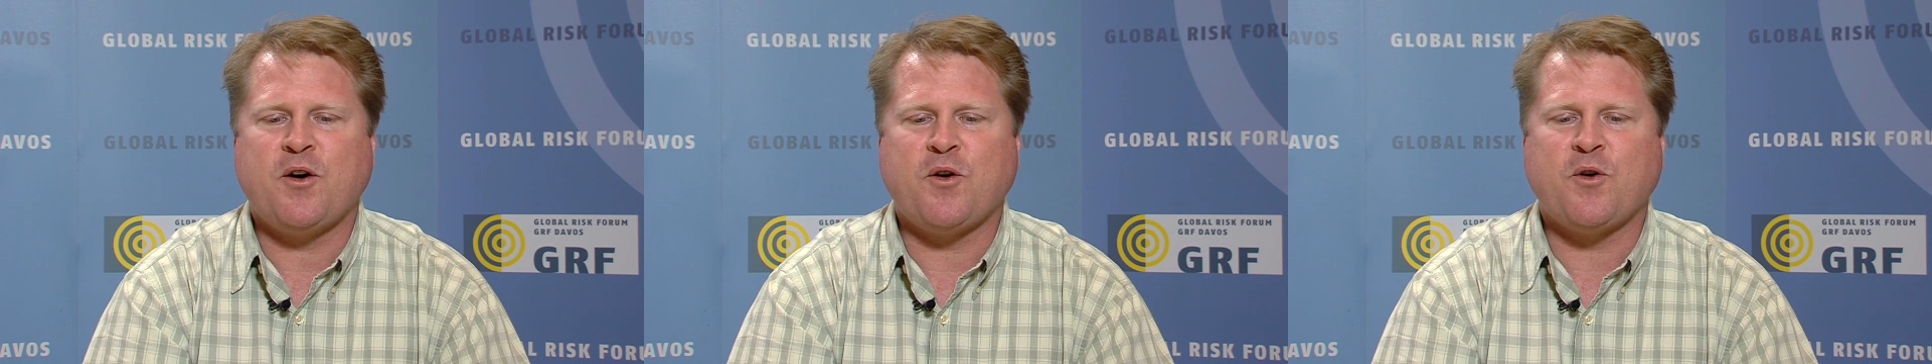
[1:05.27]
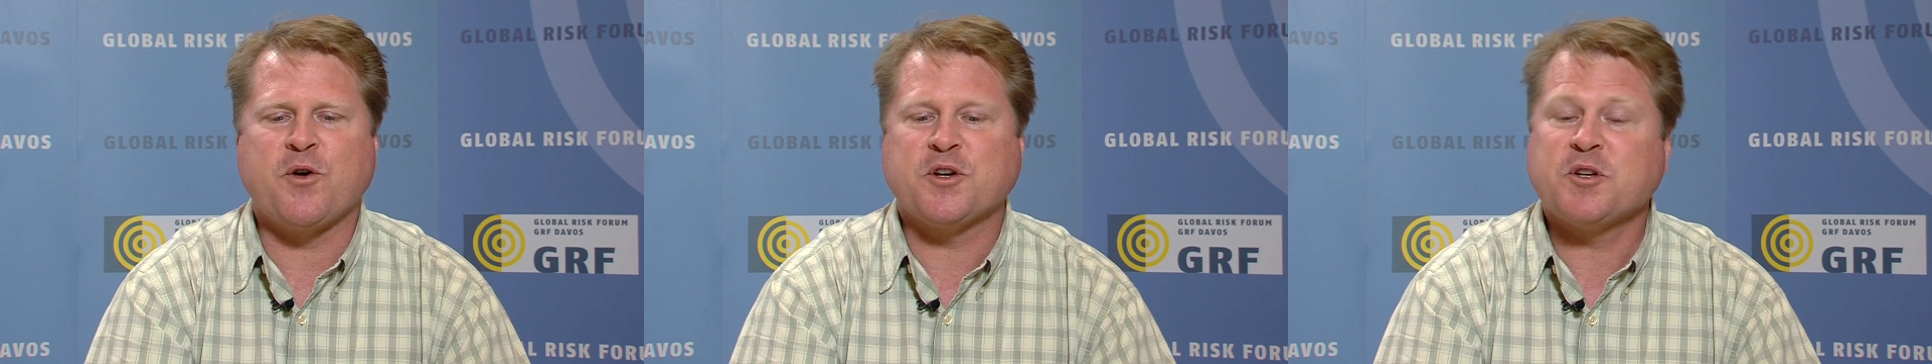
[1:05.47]

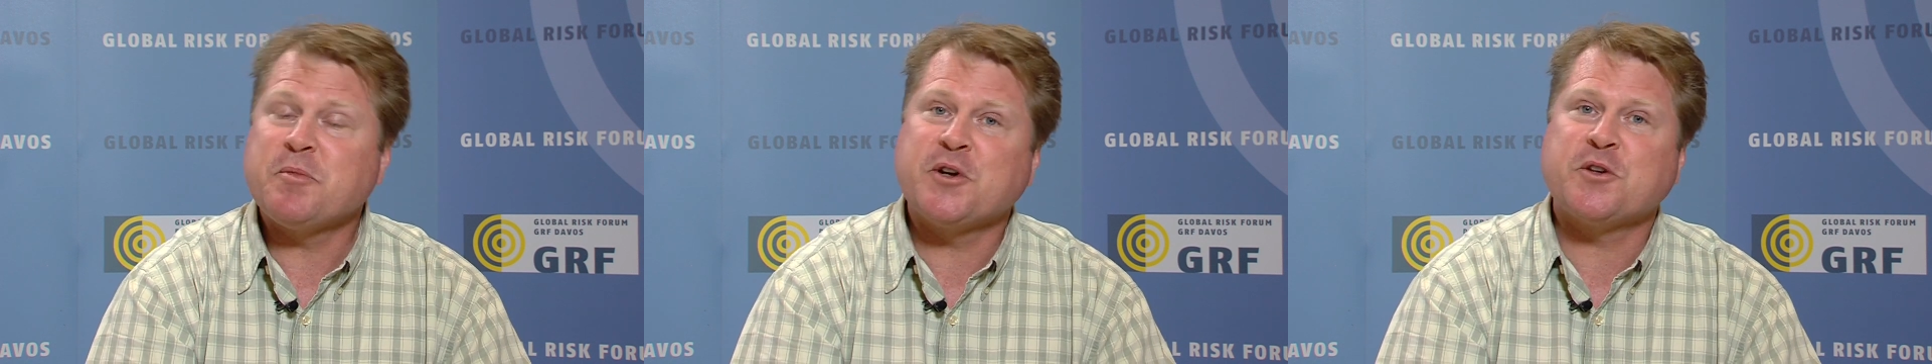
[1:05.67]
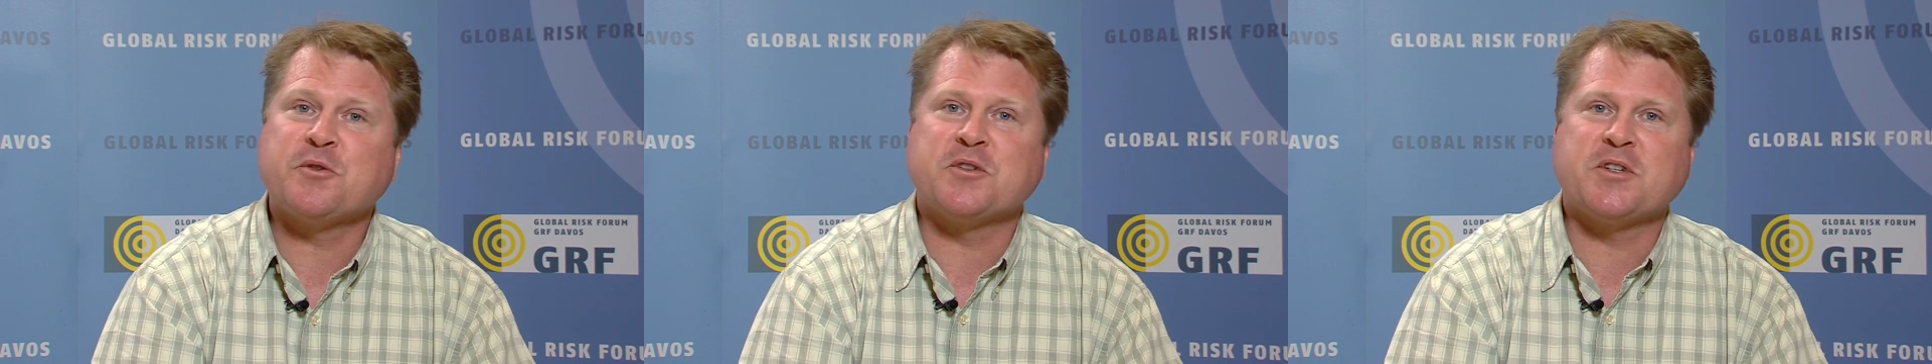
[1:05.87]
or
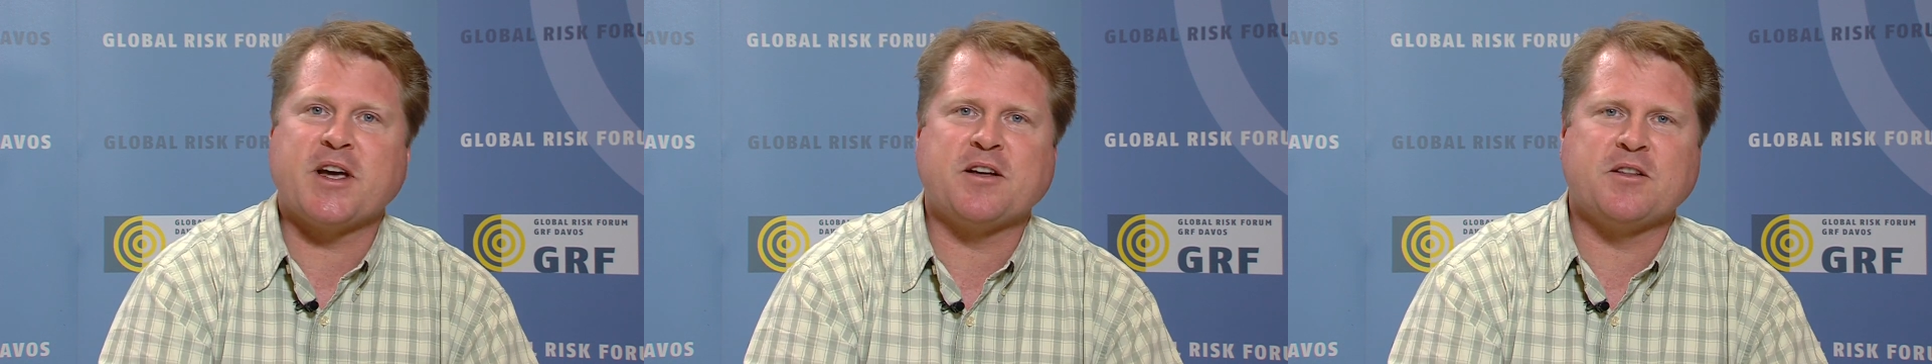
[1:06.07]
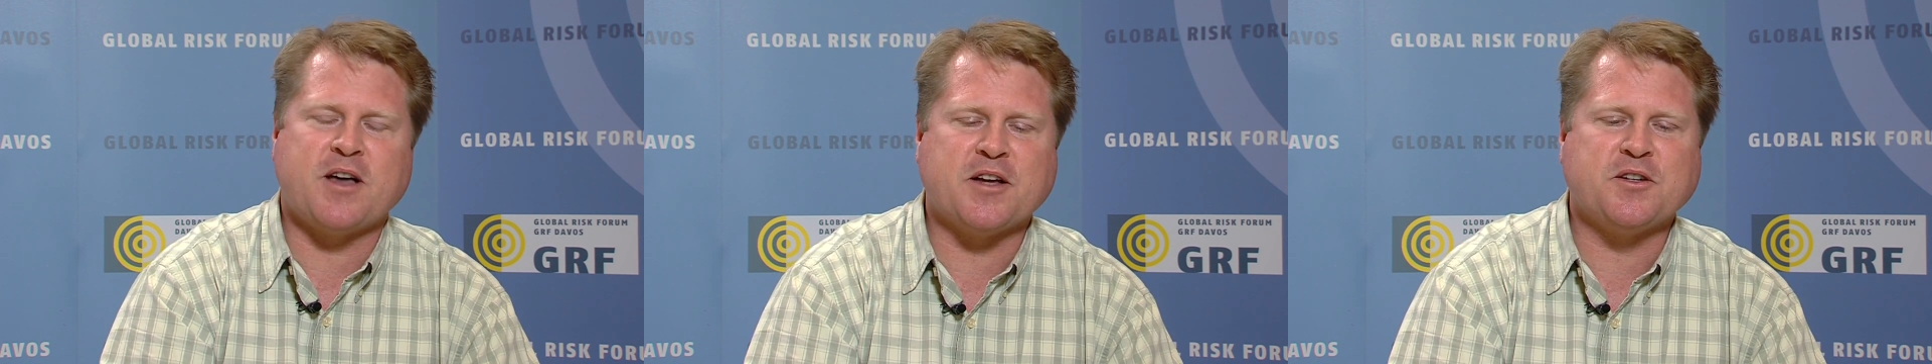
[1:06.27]
spiritual and
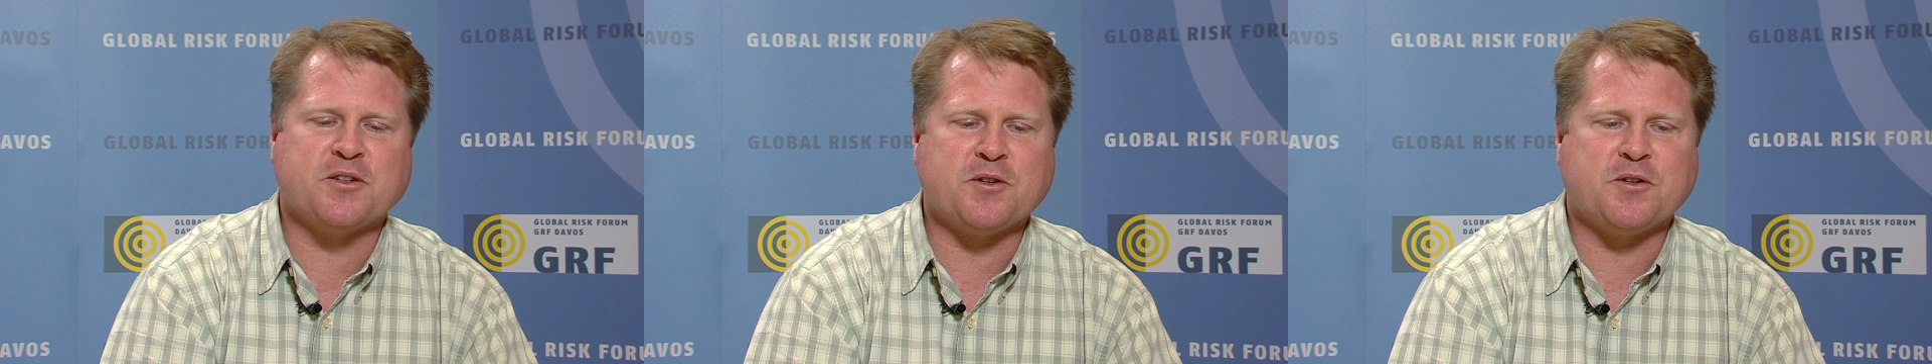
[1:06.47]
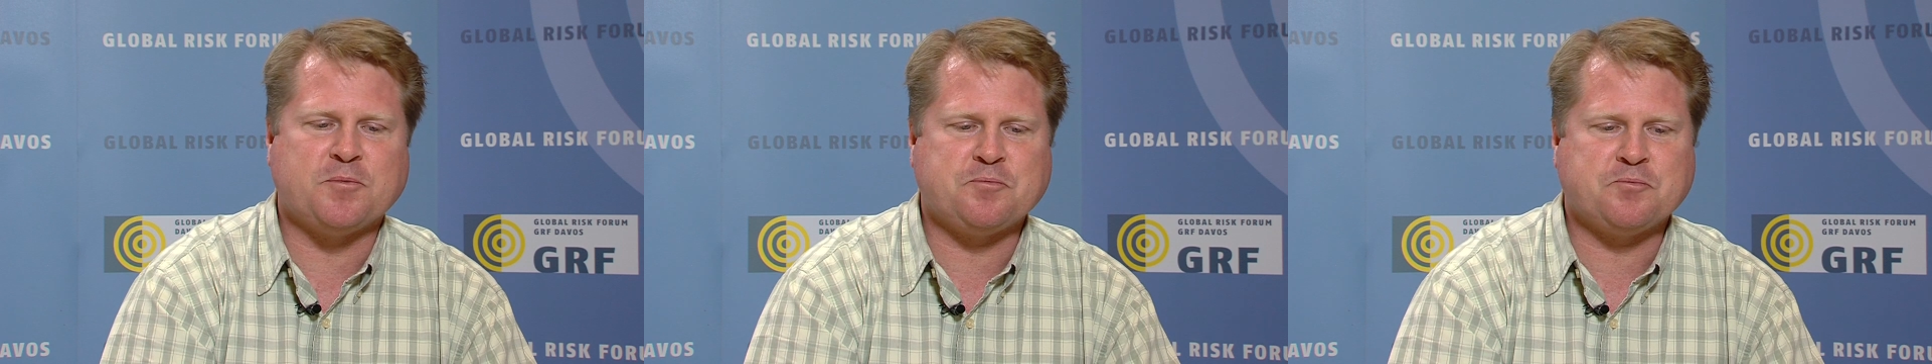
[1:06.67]

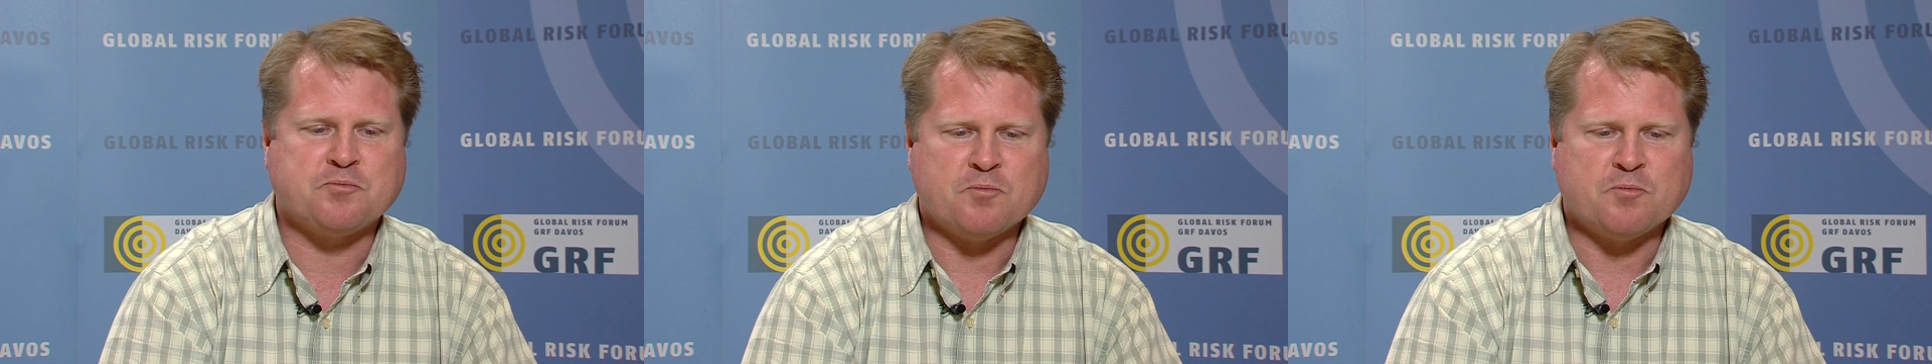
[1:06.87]
psychological.